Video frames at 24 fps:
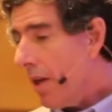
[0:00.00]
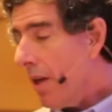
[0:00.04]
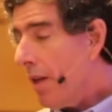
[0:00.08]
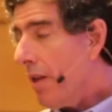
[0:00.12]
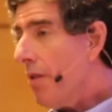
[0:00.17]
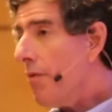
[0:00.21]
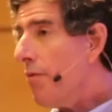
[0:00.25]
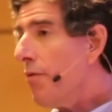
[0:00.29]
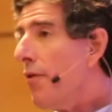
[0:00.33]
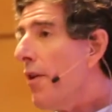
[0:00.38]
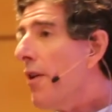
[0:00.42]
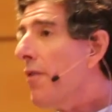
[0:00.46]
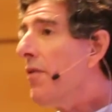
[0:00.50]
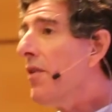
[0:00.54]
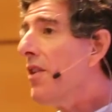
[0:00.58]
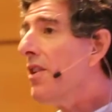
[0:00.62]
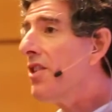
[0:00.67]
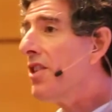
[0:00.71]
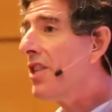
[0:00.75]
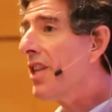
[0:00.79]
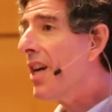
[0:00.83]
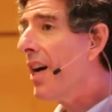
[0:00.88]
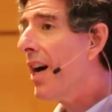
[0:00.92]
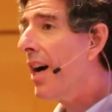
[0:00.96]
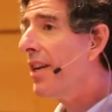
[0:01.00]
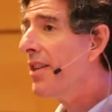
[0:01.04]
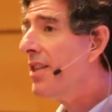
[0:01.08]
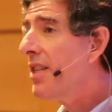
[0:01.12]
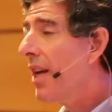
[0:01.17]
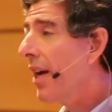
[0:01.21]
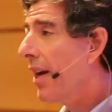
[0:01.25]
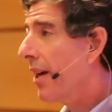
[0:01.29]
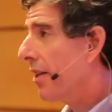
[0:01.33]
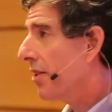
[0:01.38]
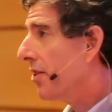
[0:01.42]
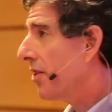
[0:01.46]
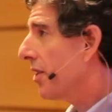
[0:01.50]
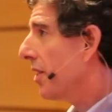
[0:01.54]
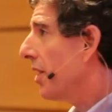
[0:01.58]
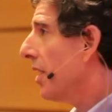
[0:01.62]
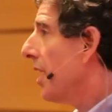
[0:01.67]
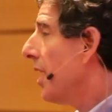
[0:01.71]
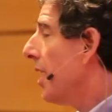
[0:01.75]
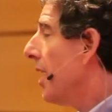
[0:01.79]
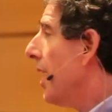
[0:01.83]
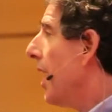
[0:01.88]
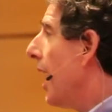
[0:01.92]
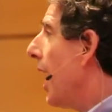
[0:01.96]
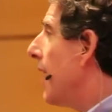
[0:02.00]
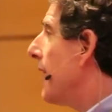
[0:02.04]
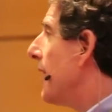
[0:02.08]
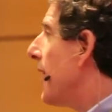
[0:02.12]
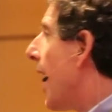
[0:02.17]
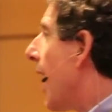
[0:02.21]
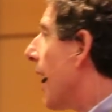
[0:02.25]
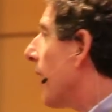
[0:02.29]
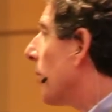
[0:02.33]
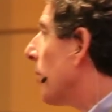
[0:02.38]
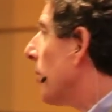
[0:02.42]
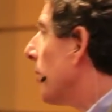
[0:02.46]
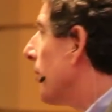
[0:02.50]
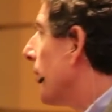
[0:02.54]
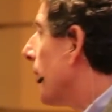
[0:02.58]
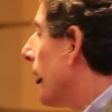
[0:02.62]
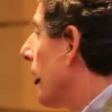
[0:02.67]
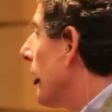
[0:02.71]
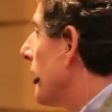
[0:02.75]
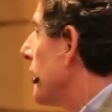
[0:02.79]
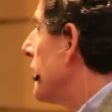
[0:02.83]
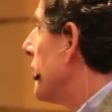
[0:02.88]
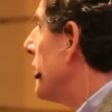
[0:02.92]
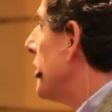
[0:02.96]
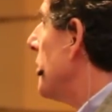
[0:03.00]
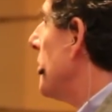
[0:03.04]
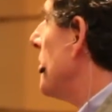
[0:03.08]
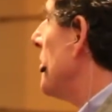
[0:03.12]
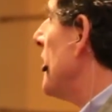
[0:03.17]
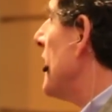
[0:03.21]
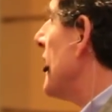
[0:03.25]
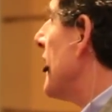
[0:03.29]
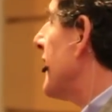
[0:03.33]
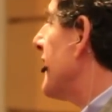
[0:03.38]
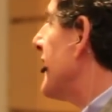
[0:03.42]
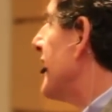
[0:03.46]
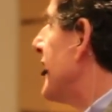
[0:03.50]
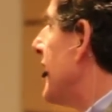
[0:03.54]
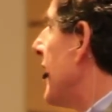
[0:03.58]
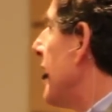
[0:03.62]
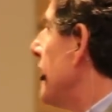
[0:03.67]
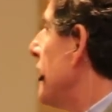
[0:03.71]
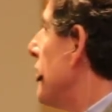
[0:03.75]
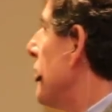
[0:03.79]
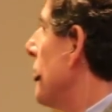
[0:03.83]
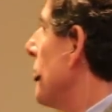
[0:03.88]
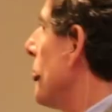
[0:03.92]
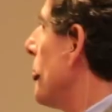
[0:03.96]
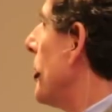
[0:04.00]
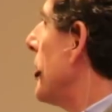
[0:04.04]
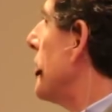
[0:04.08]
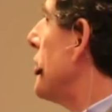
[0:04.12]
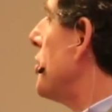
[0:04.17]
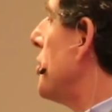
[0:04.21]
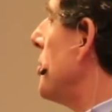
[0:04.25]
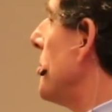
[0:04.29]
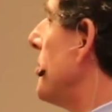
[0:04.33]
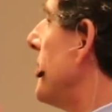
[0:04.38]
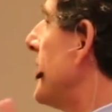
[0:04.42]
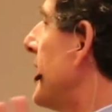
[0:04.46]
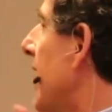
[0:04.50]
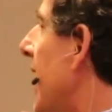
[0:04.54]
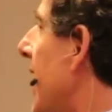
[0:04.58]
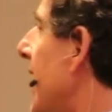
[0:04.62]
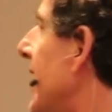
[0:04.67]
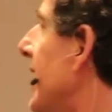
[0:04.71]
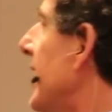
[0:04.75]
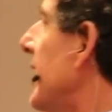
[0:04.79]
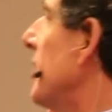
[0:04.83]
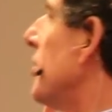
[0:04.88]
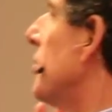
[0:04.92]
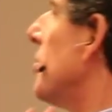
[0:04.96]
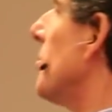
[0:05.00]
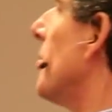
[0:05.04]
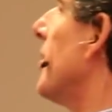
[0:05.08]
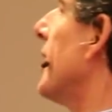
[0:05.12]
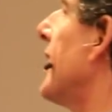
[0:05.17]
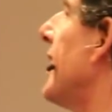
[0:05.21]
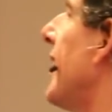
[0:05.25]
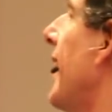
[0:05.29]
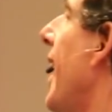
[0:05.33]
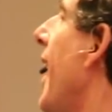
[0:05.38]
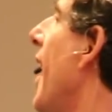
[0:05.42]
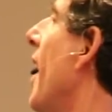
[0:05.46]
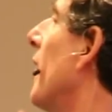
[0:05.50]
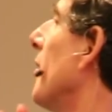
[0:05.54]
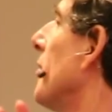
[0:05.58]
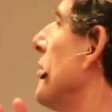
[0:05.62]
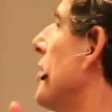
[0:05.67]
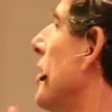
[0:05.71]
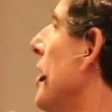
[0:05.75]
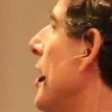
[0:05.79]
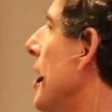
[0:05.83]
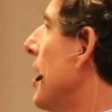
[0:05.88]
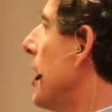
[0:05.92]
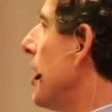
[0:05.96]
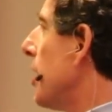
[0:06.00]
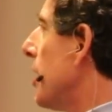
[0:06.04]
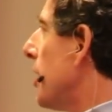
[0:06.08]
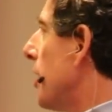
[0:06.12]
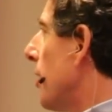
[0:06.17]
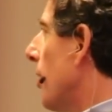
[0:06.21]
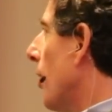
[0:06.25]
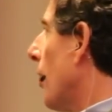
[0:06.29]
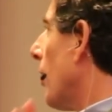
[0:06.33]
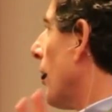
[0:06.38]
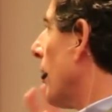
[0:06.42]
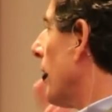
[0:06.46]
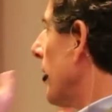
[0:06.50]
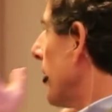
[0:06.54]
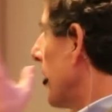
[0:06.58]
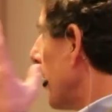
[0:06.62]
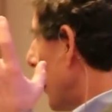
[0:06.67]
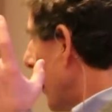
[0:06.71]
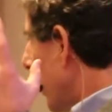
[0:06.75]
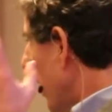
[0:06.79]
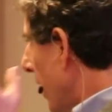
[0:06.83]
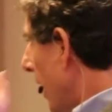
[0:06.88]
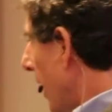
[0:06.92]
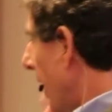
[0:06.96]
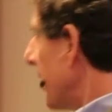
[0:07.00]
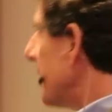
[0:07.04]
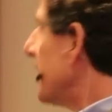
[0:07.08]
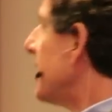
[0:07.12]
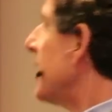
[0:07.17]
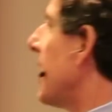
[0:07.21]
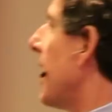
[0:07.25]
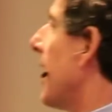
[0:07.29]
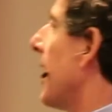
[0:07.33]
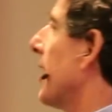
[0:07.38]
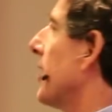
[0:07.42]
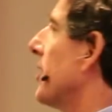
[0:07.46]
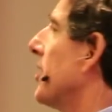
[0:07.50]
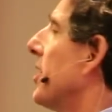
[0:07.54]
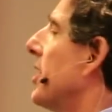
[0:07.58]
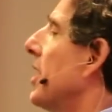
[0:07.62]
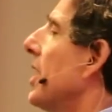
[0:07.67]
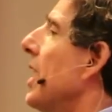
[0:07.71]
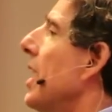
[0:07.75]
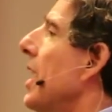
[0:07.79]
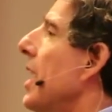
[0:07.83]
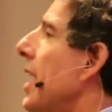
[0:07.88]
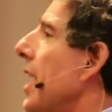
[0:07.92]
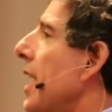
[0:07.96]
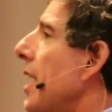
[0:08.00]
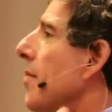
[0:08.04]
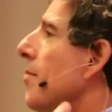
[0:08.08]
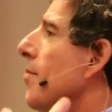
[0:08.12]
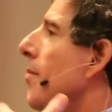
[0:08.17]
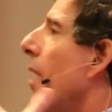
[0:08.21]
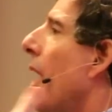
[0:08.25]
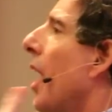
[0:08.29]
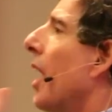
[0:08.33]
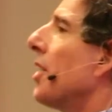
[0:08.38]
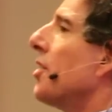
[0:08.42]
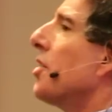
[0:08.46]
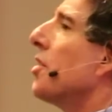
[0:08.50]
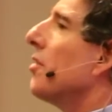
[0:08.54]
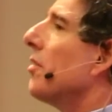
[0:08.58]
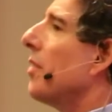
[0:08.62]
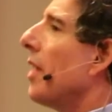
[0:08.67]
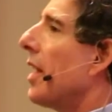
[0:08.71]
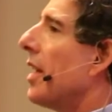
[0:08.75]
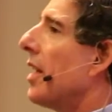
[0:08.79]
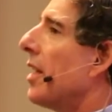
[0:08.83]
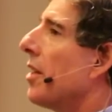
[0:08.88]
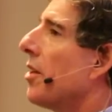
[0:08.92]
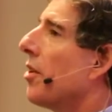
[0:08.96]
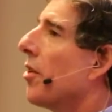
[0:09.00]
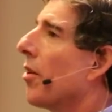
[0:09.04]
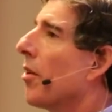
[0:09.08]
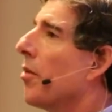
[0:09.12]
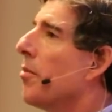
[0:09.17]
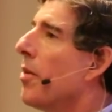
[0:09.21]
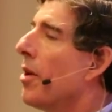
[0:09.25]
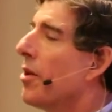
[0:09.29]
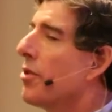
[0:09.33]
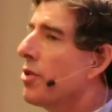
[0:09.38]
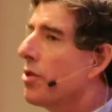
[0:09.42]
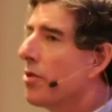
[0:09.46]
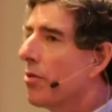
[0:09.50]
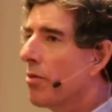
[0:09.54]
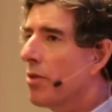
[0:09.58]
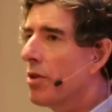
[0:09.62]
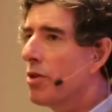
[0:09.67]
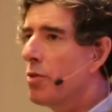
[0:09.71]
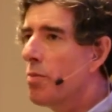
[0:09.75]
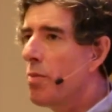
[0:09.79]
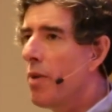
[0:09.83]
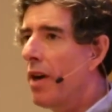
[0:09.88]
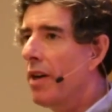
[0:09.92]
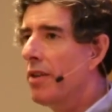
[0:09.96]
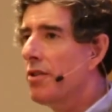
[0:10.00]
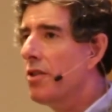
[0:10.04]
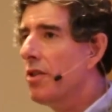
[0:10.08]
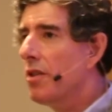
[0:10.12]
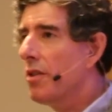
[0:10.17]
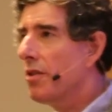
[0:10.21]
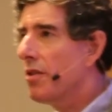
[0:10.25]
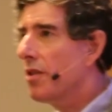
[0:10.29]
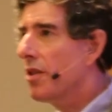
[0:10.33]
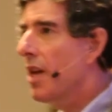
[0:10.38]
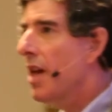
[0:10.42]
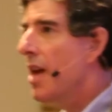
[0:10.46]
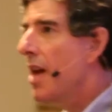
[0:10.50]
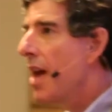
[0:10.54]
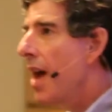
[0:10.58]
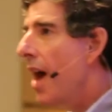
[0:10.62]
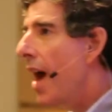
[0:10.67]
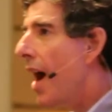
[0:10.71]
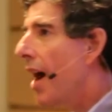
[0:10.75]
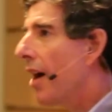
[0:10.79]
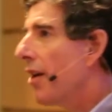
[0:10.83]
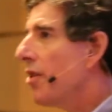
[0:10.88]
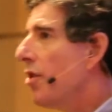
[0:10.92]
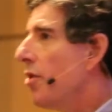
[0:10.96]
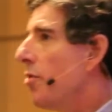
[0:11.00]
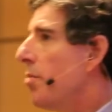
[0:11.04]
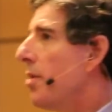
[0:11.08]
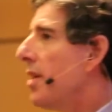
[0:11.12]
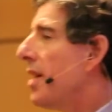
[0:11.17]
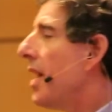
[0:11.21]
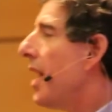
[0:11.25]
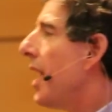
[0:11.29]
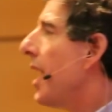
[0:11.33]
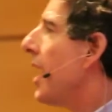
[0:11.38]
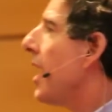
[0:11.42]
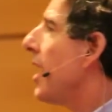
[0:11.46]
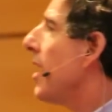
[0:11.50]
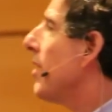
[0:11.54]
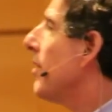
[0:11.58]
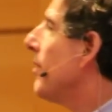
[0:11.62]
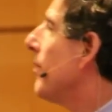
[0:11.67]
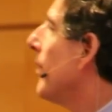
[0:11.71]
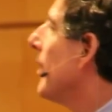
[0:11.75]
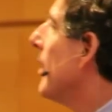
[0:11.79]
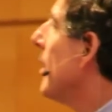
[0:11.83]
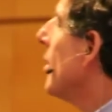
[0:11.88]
The fifth is context, and that refers to the extent to which you take into account your context in modulating your emotional responses. How you behave